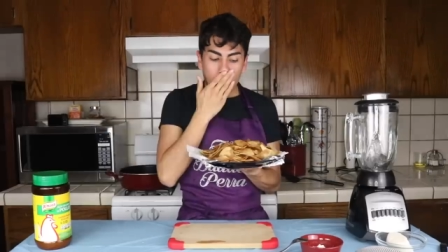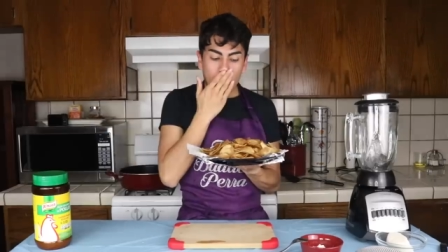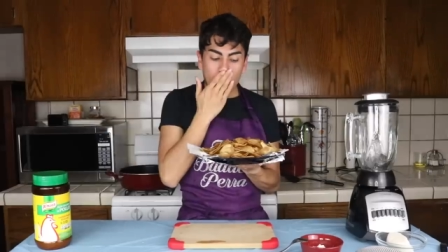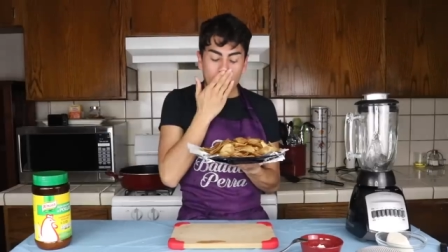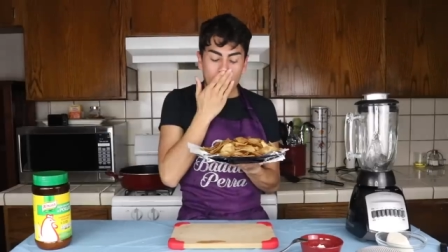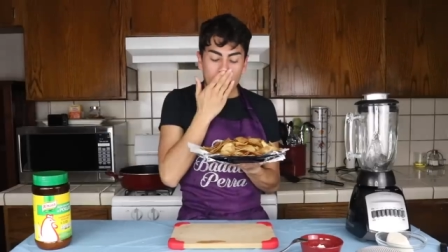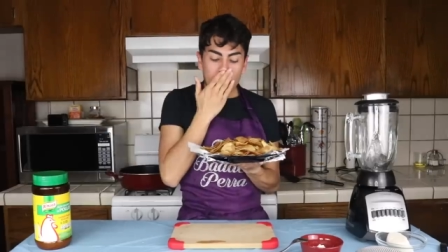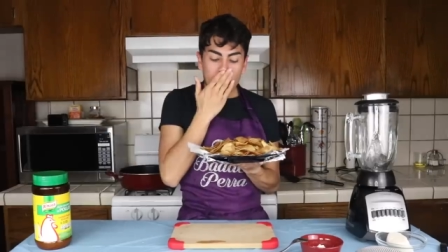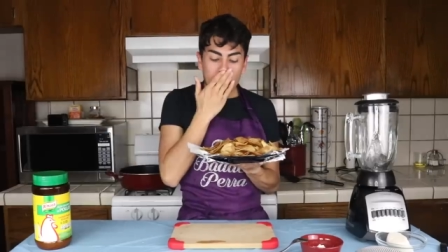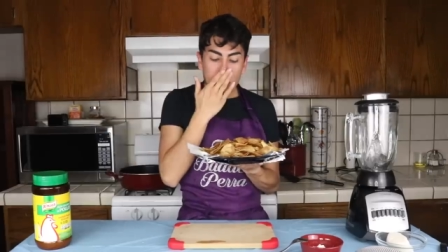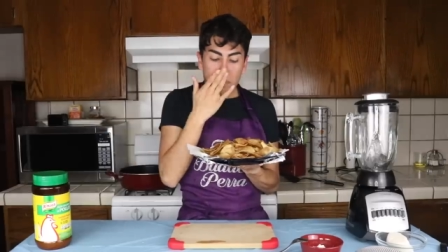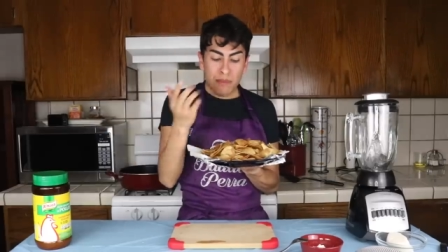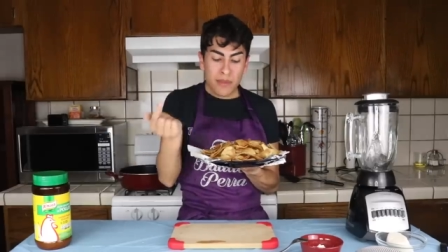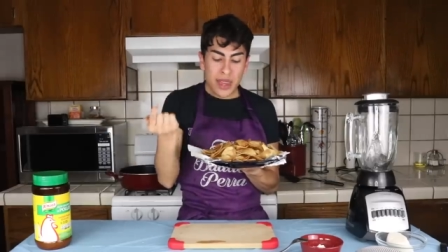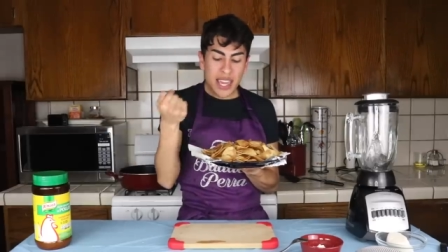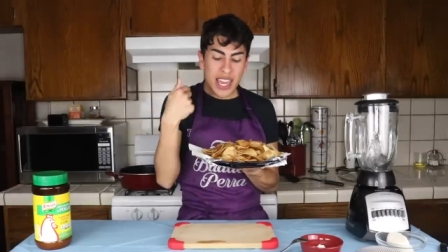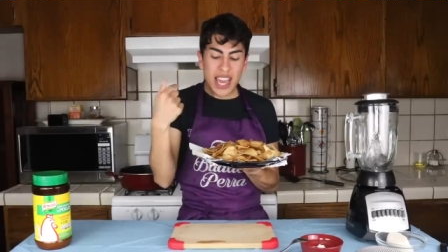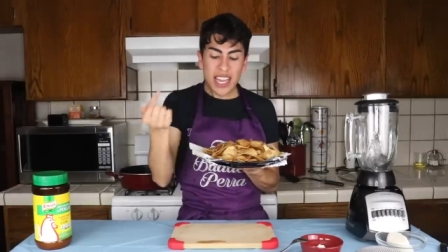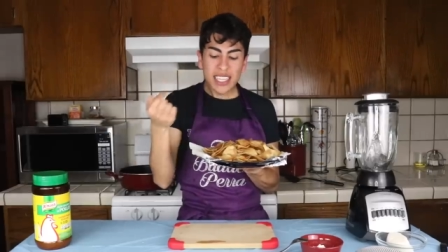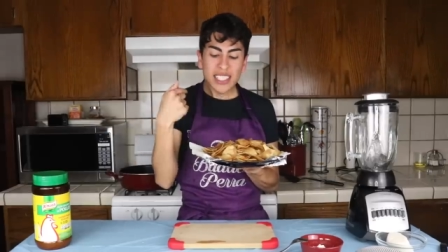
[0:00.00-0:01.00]
Oh,
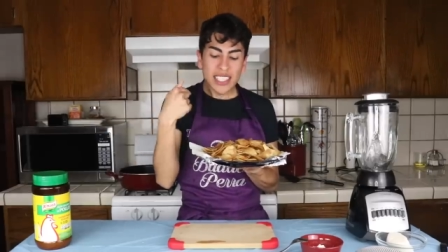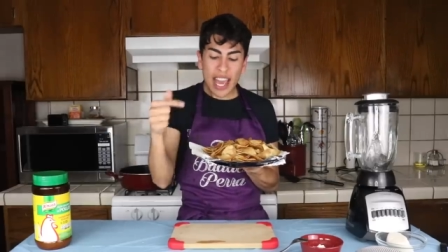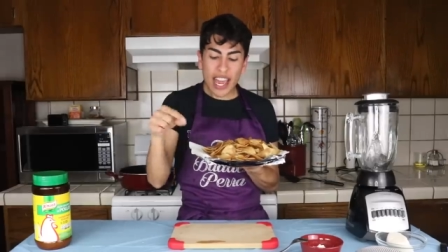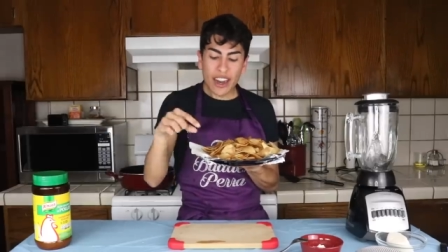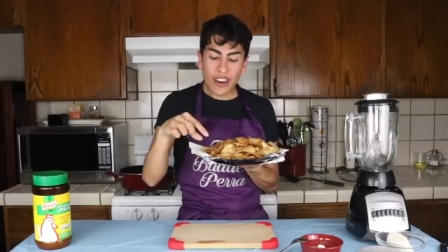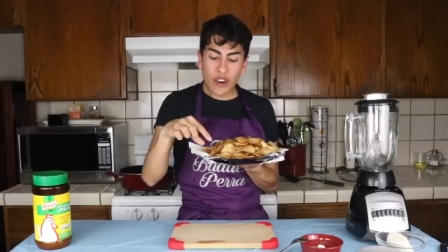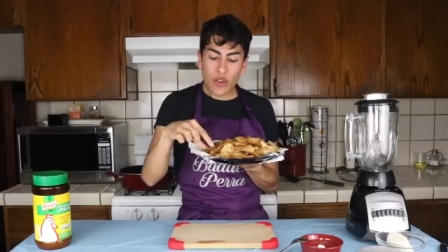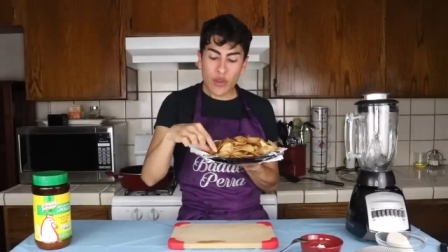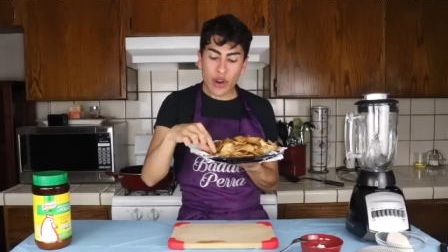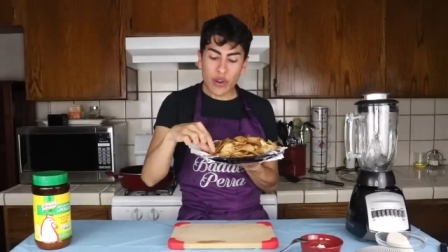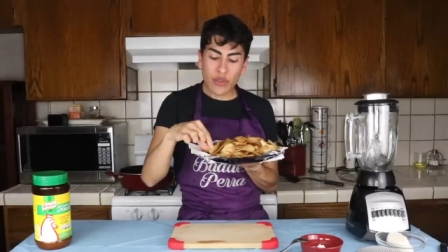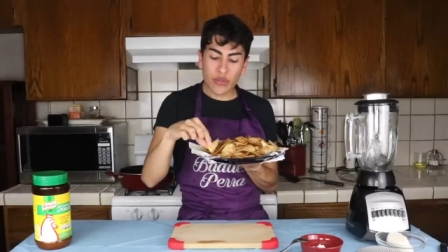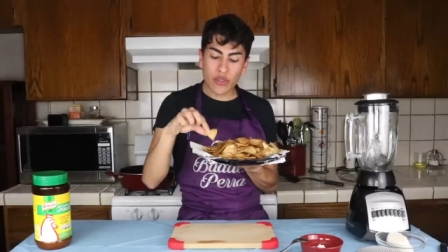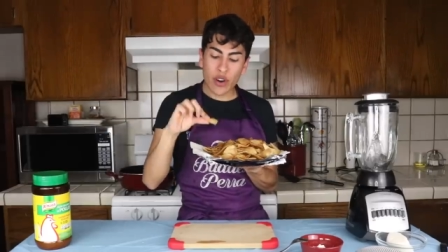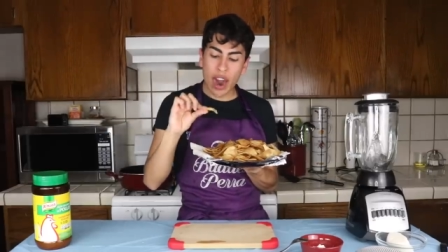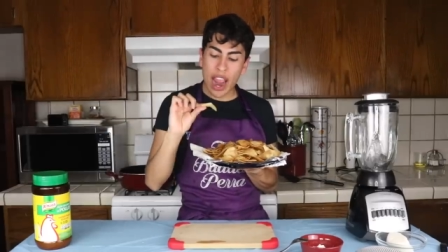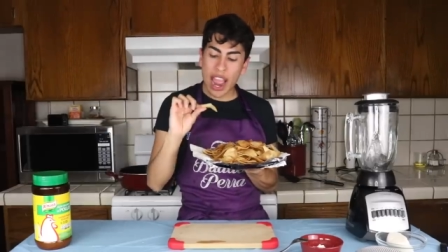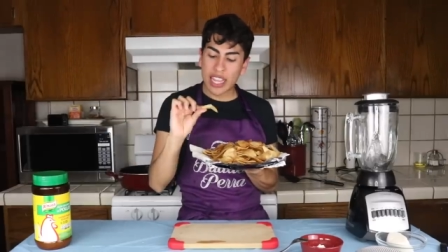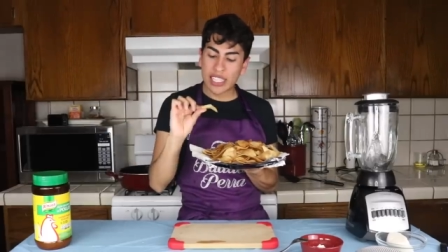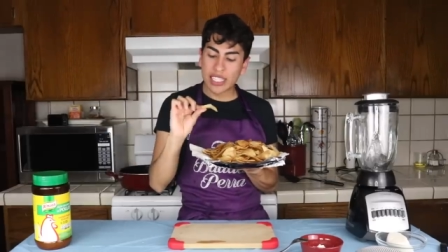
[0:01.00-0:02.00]
me excited over
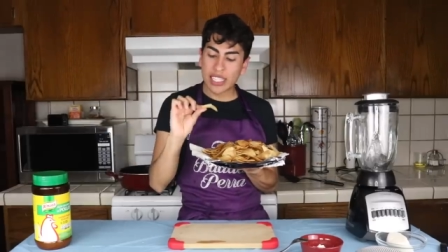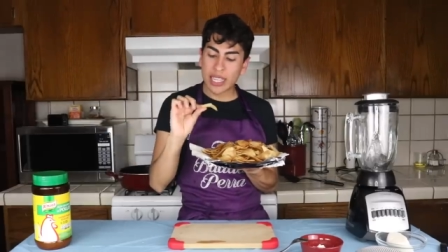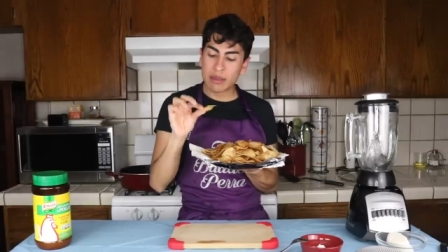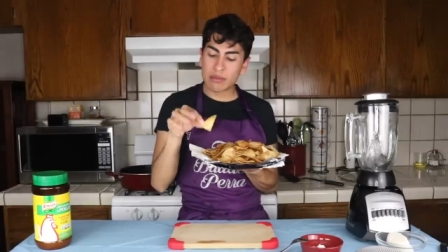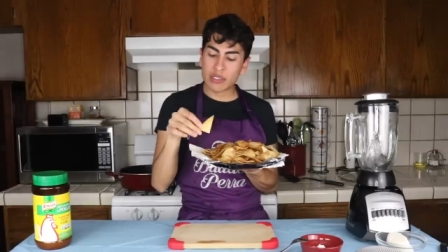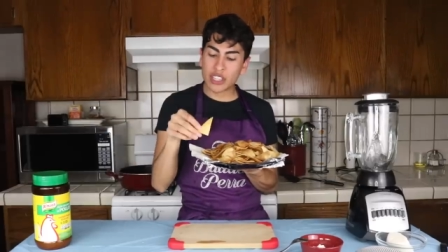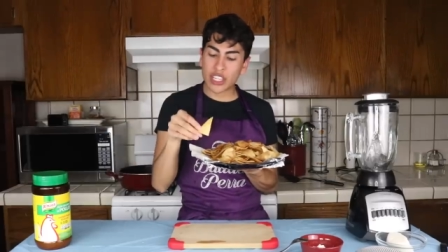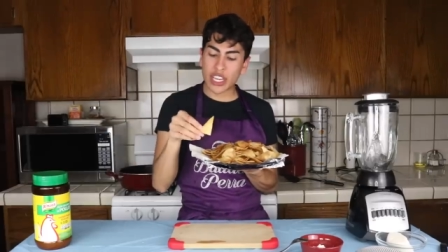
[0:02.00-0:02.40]
frying some